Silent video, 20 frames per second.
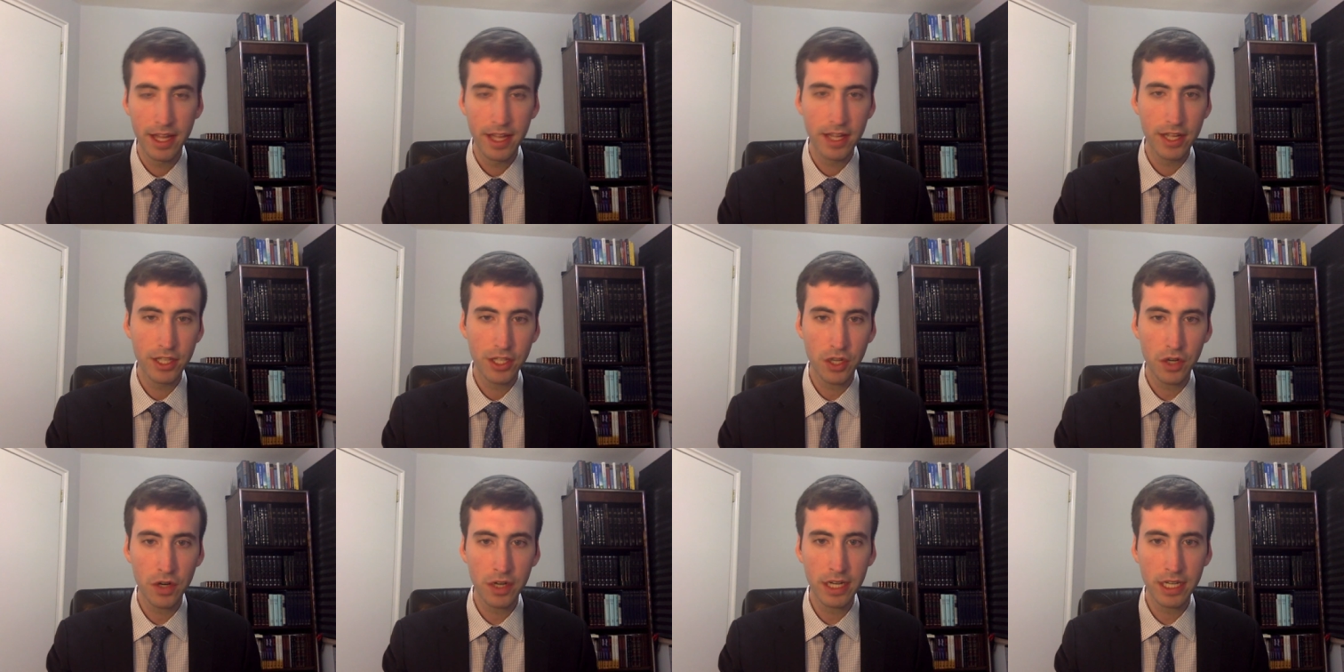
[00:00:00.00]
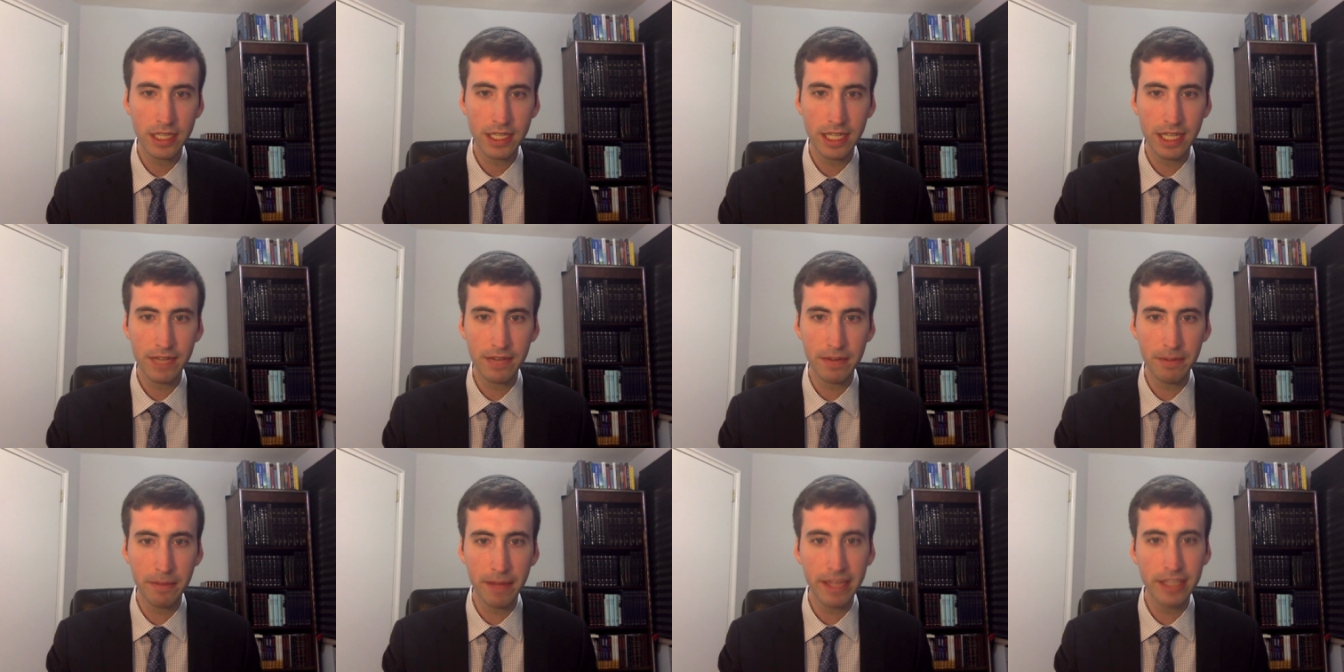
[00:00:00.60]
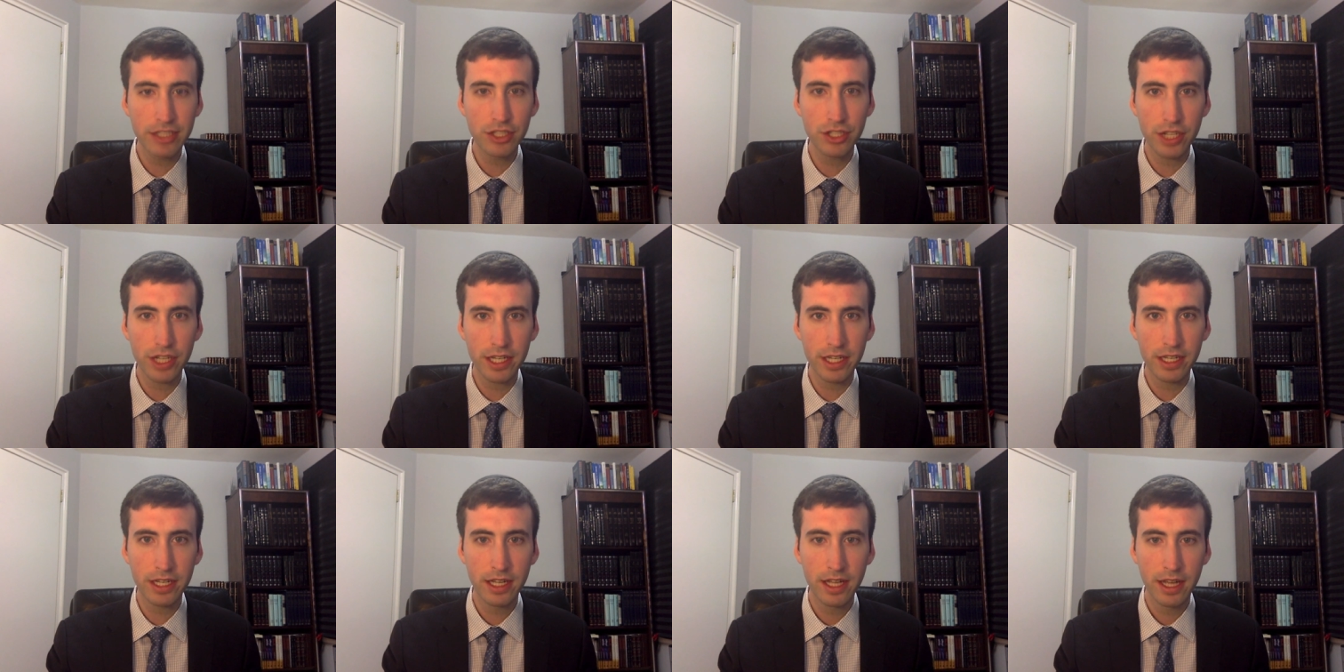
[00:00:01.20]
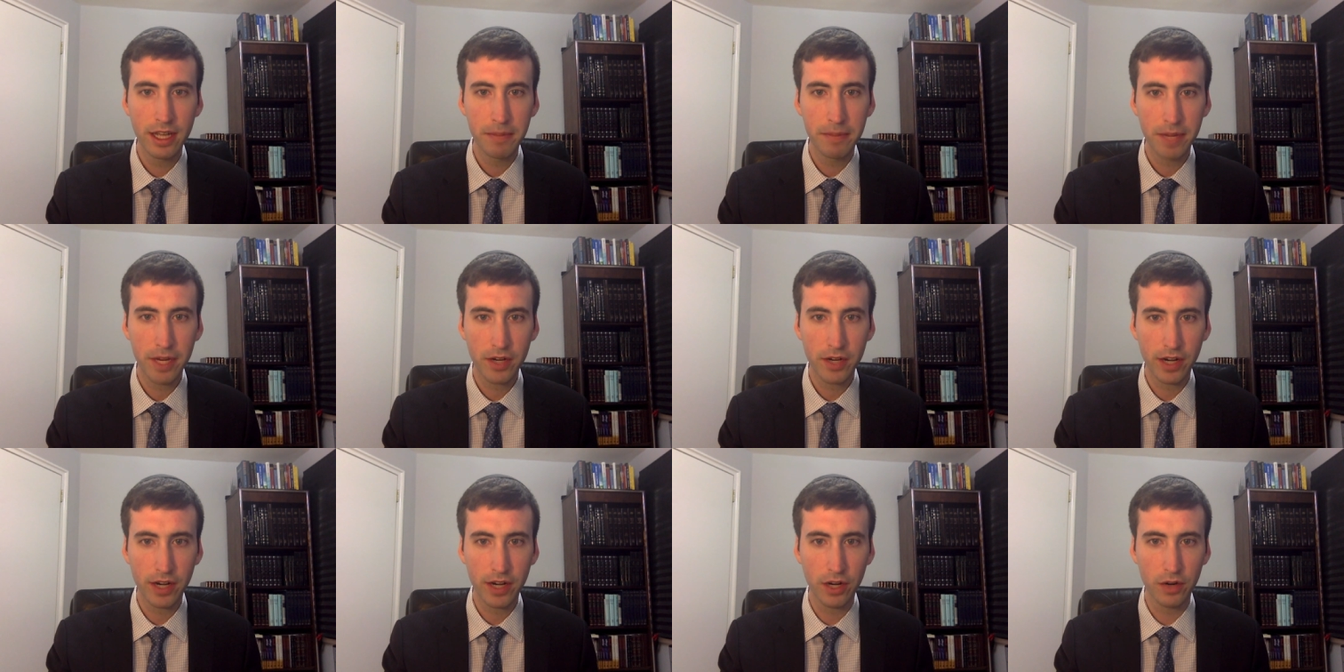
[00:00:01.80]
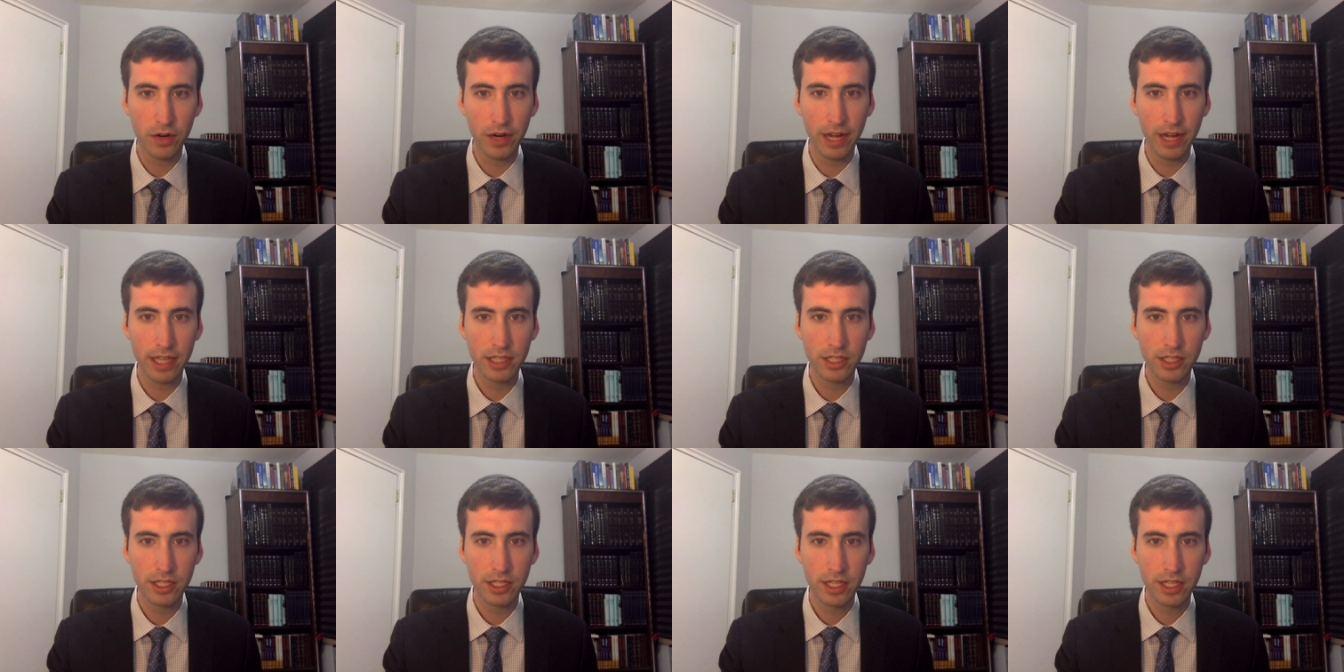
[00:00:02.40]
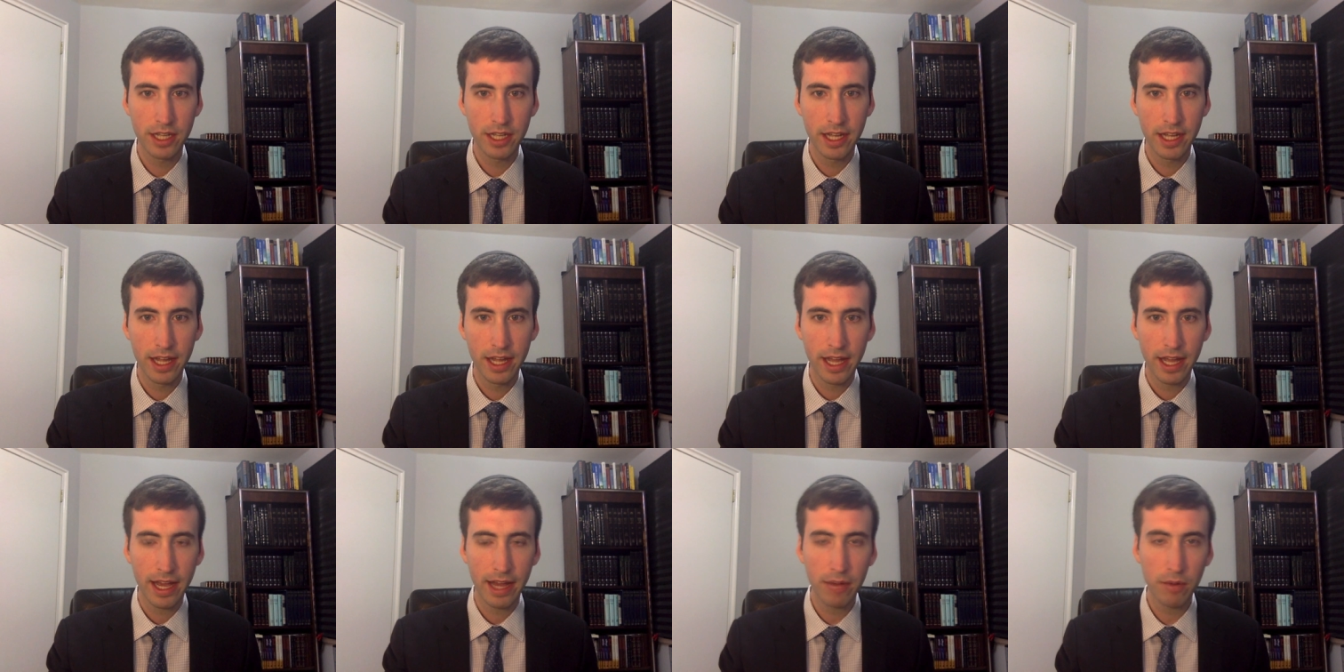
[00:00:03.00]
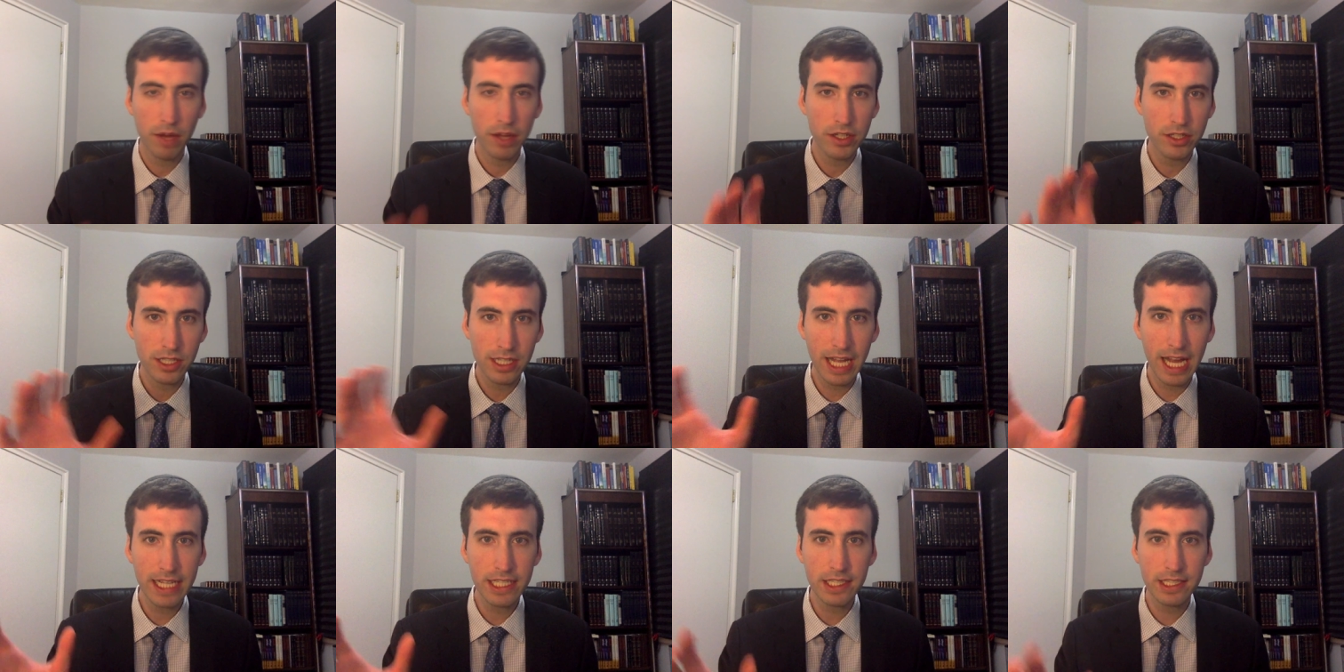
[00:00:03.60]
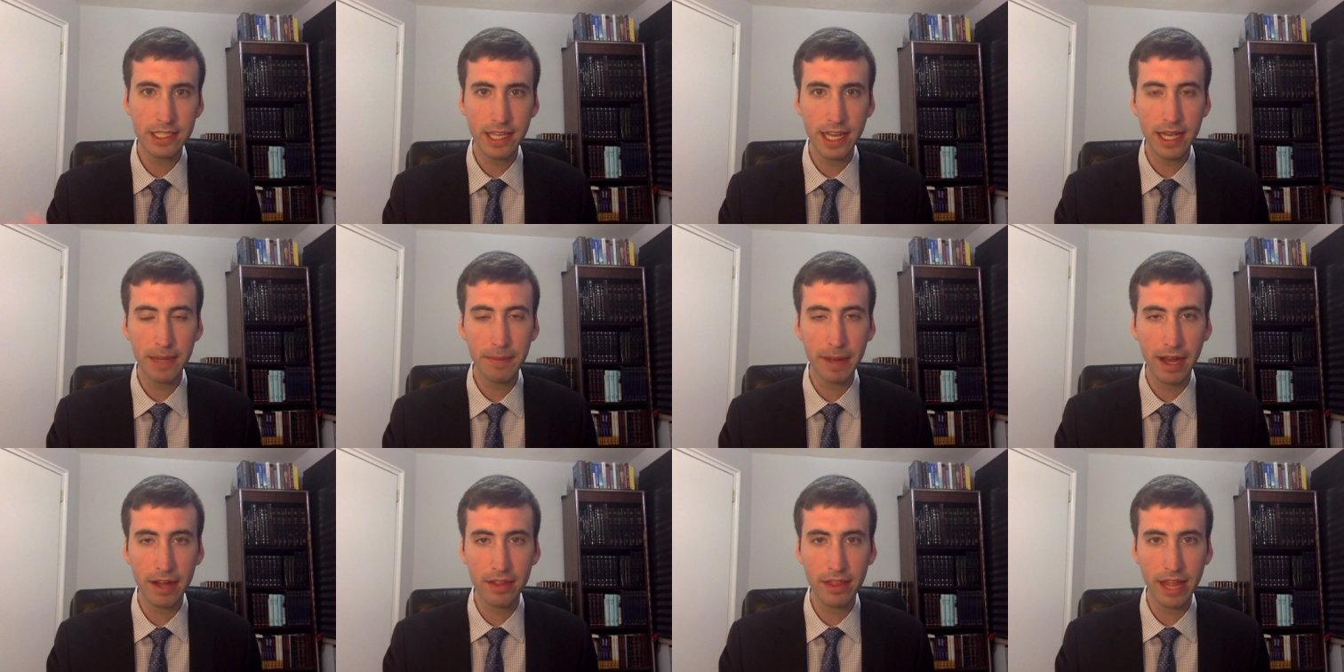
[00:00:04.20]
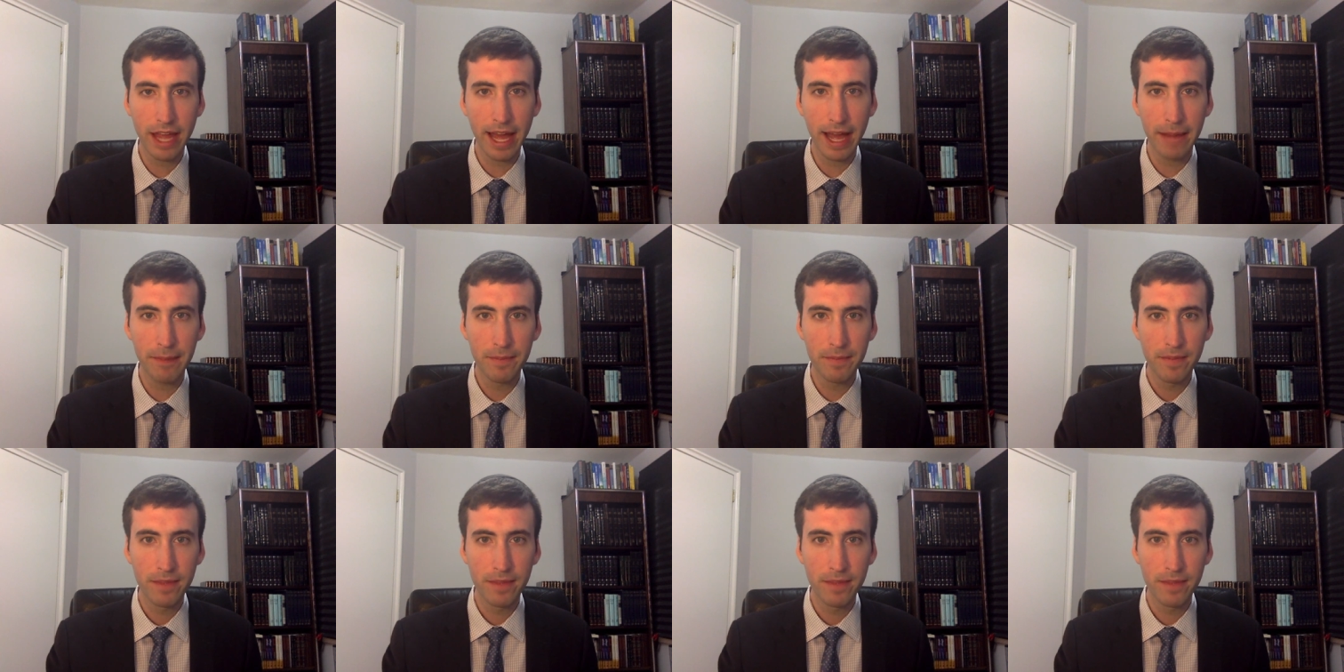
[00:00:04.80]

the Torah doesn't even mention Mikra Kodesh. And while there's a lot to say about that,